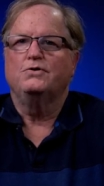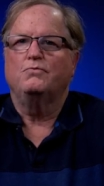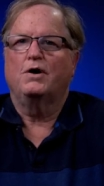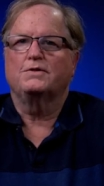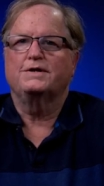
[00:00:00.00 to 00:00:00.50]

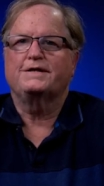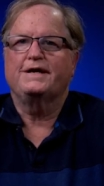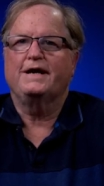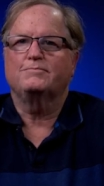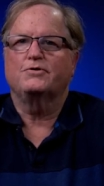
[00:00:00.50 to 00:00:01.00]
while the
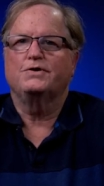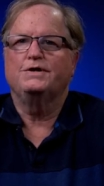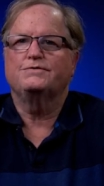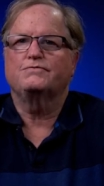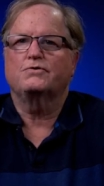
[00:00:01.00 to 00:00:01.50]
camera
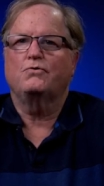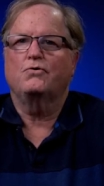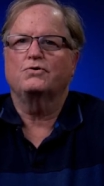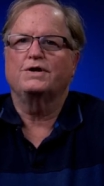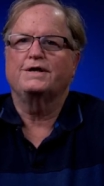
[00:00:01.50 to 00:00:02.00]
is
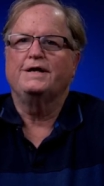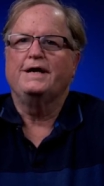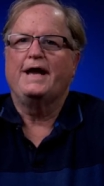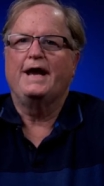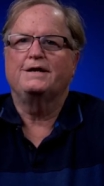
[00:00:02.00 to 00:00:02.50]
recording
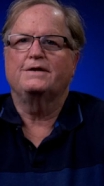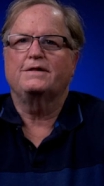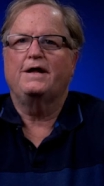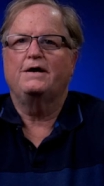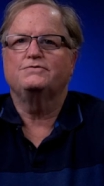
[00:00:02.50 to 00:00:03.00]
and it
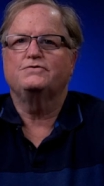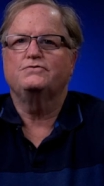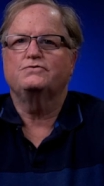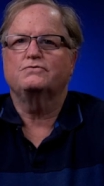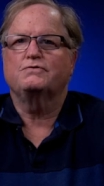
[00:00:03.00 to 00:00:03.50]
allows you
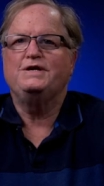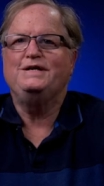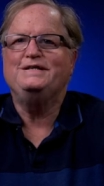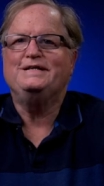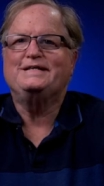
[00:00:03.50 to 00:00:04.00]
to
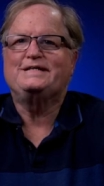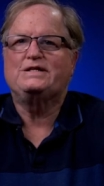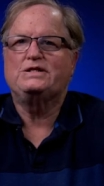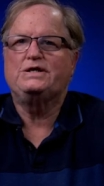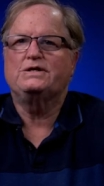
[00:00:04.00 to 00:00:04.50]
read
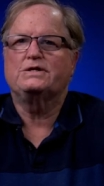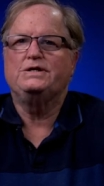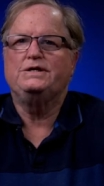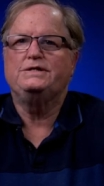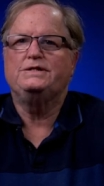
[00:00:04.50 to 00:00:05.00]

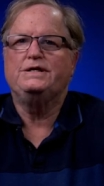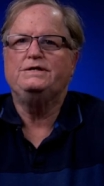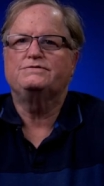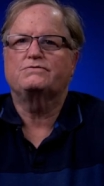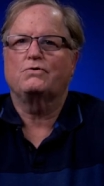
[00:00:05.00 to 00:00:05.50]
clearly the
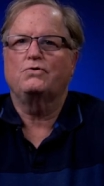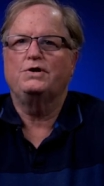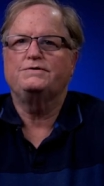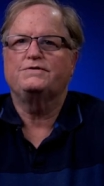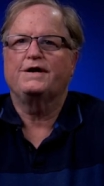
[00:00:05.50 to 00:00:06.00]

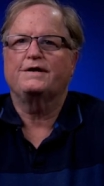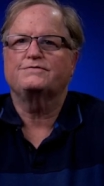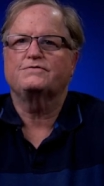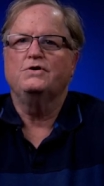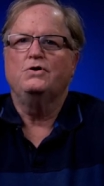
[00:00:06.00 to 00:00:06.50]
scrolling text